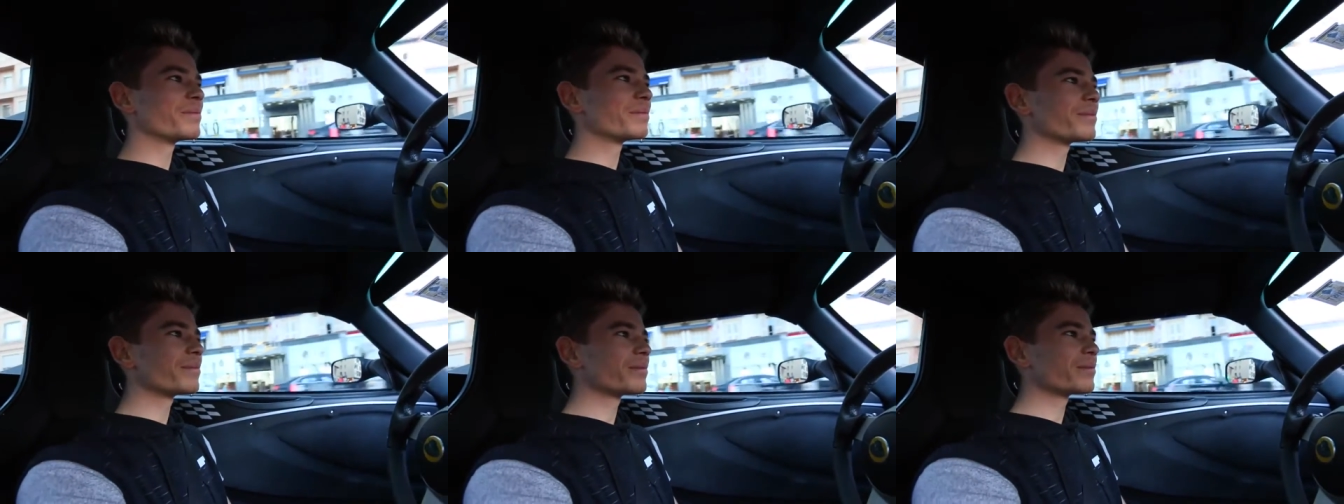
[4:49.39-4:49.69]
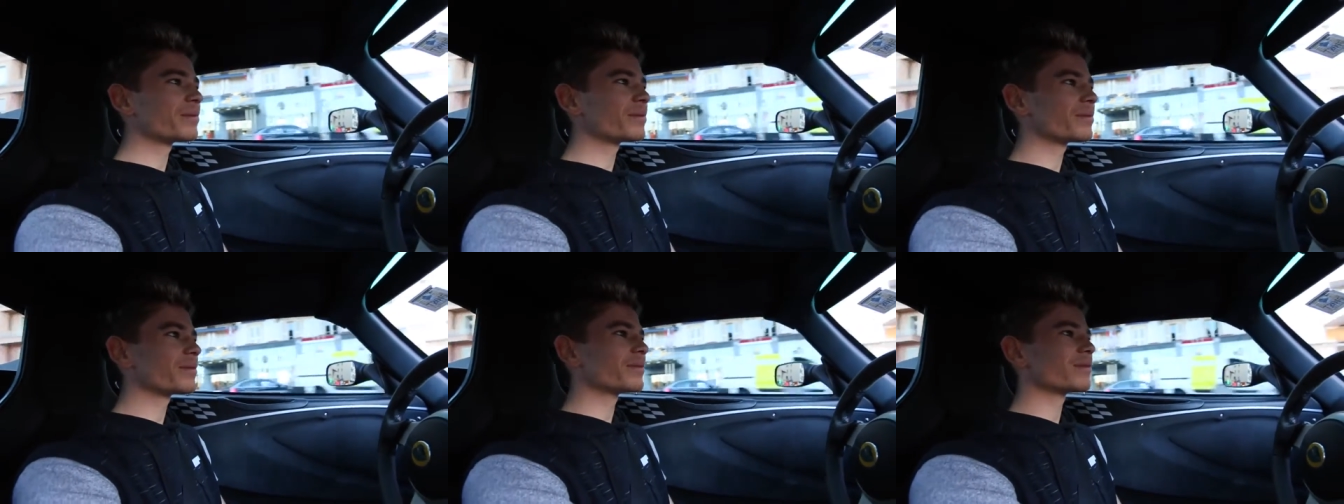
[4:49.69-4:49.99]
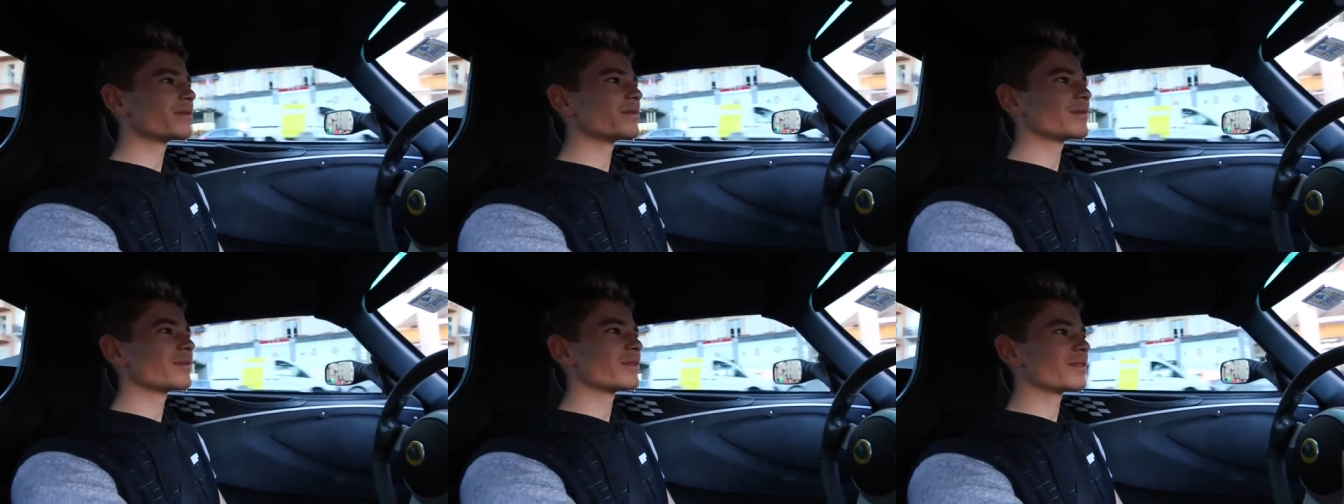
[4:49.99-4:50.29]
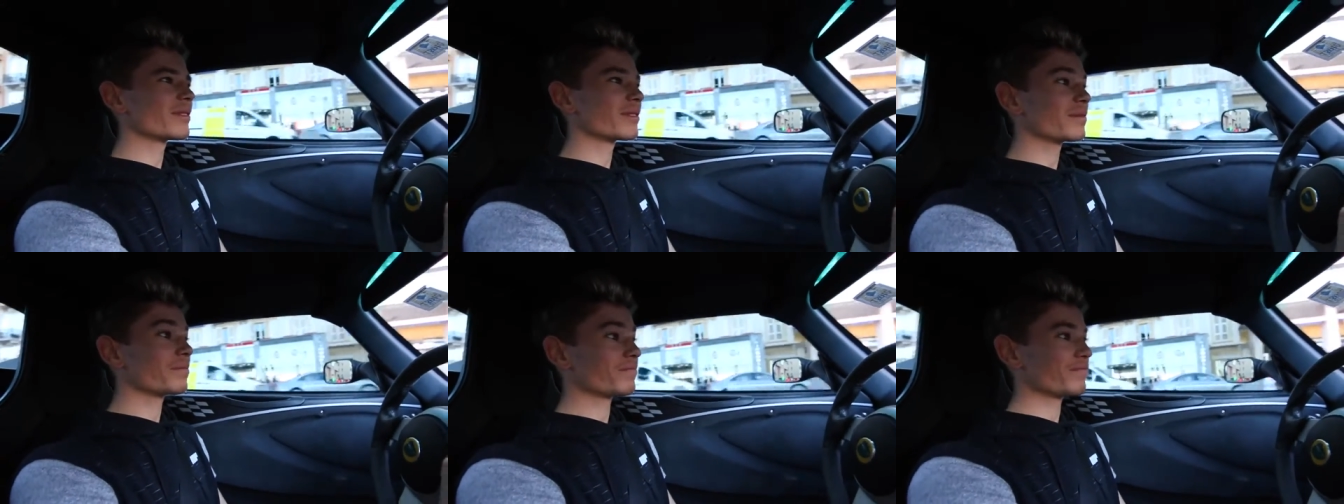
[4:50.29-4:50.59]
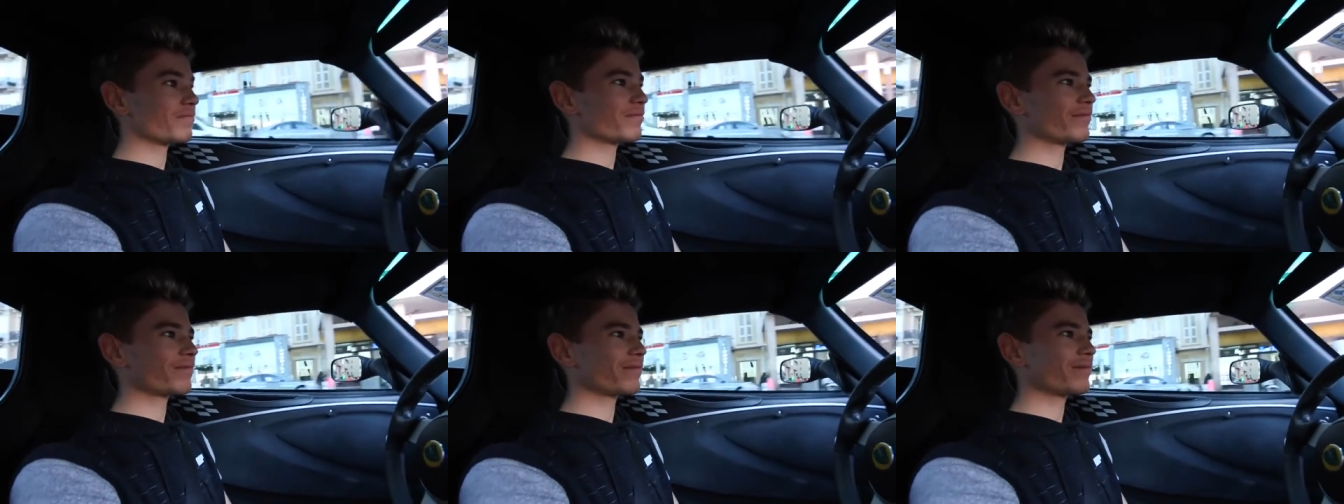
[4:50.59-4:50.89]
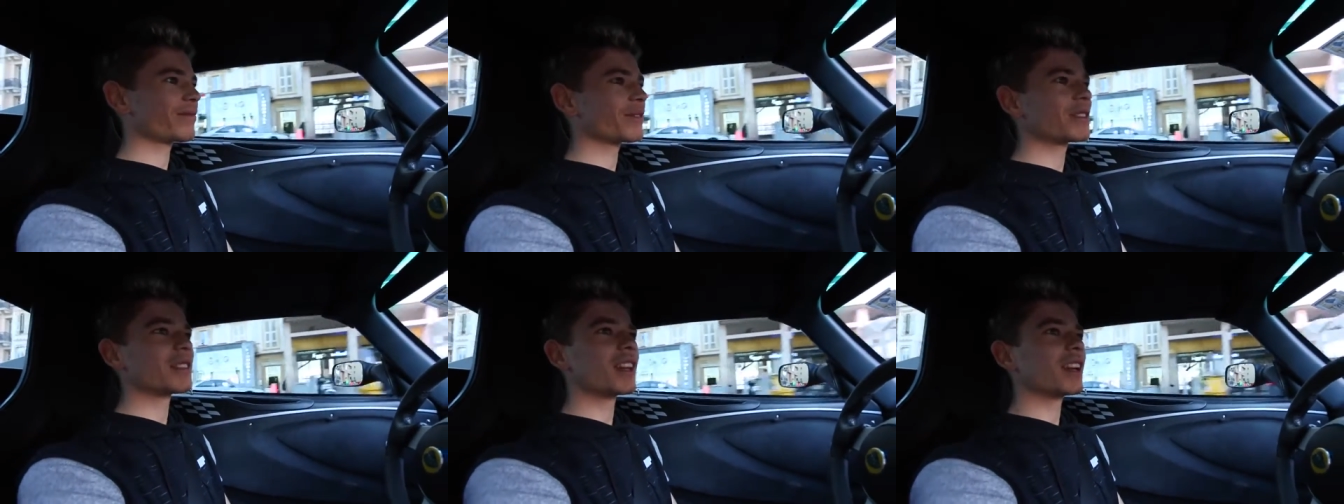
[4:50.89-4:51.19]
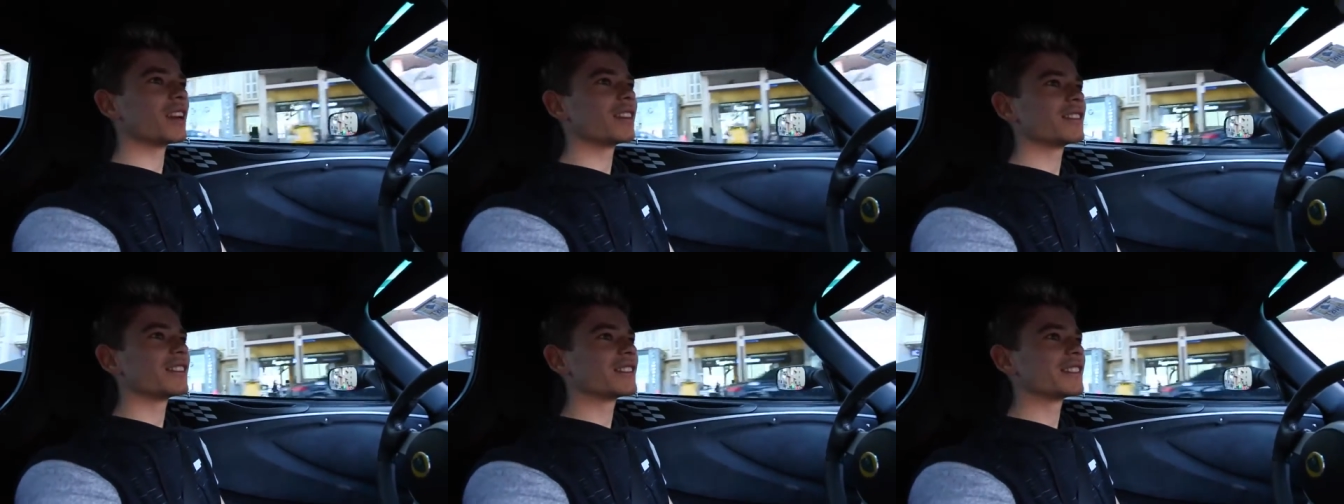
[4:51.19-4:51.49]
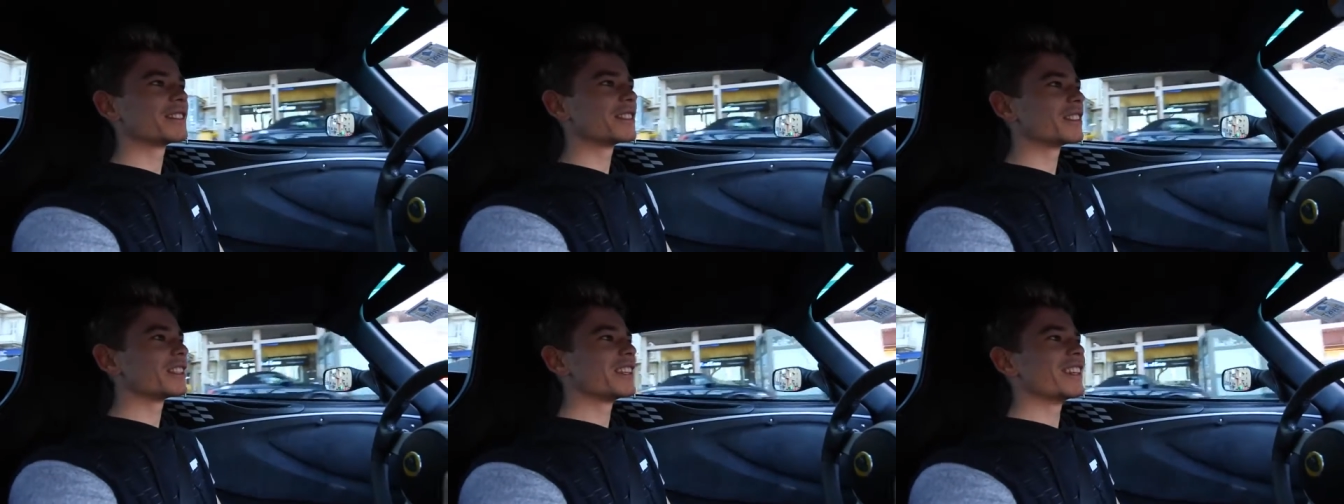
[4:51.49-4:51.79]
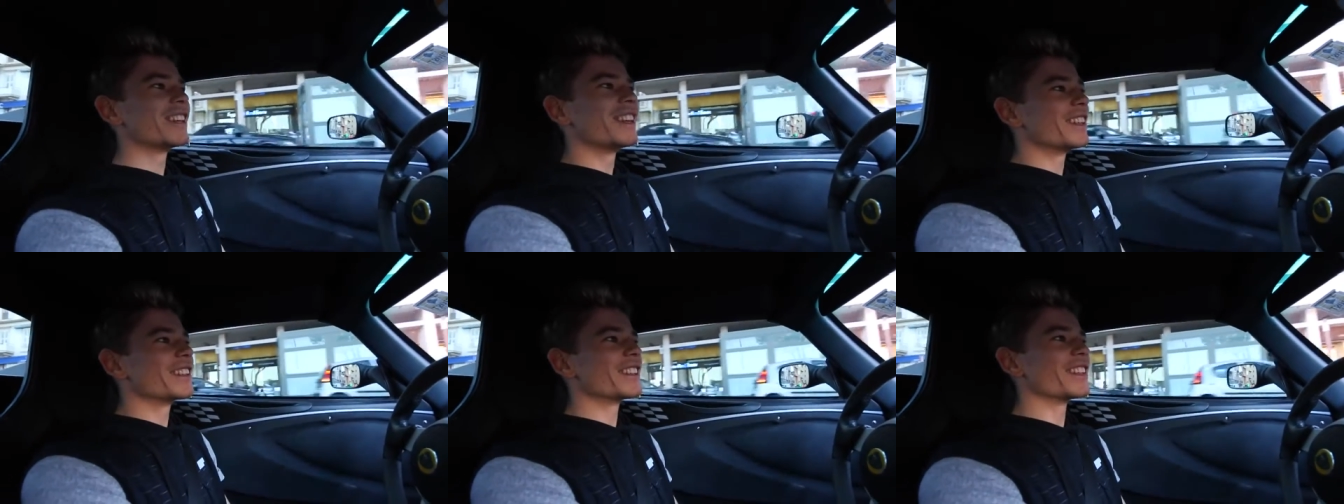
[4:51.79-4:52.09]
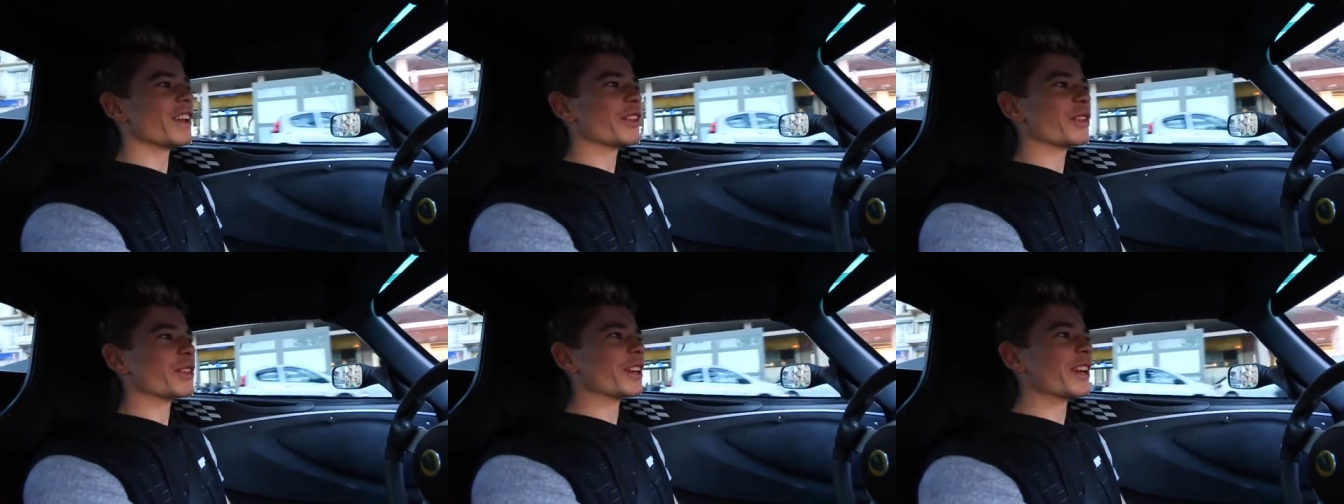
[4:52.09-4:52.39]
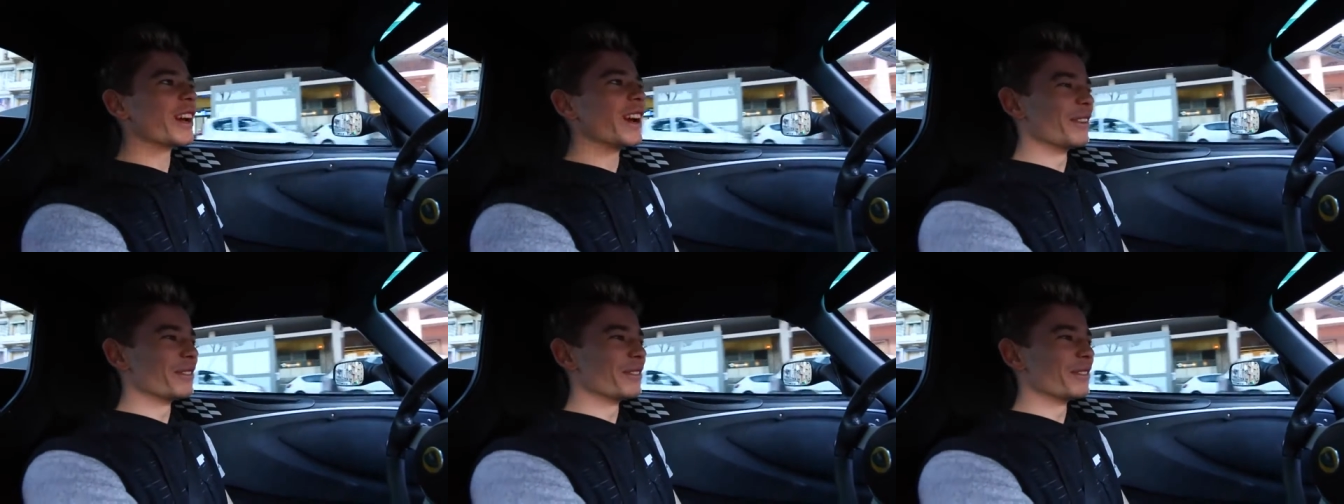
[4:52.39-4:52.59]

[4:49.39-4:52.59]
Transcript: What do you know? What do you know? Nothing,